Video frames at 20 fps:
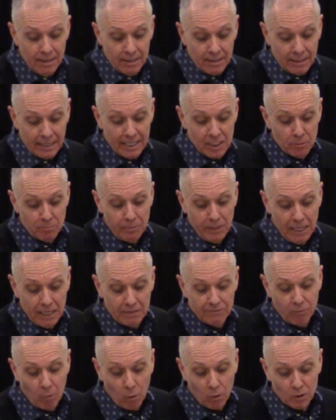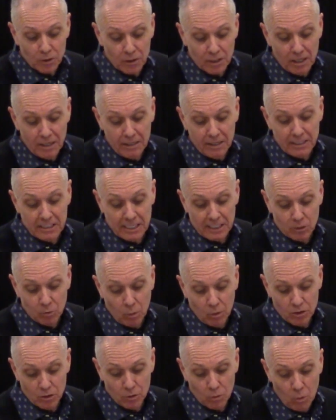let's pick four Sundays, that's
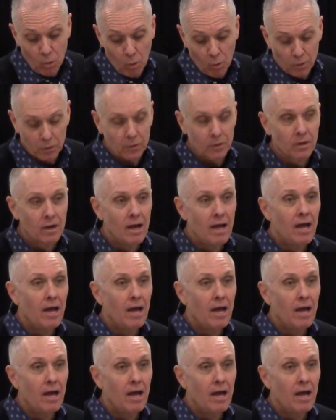once a quarter,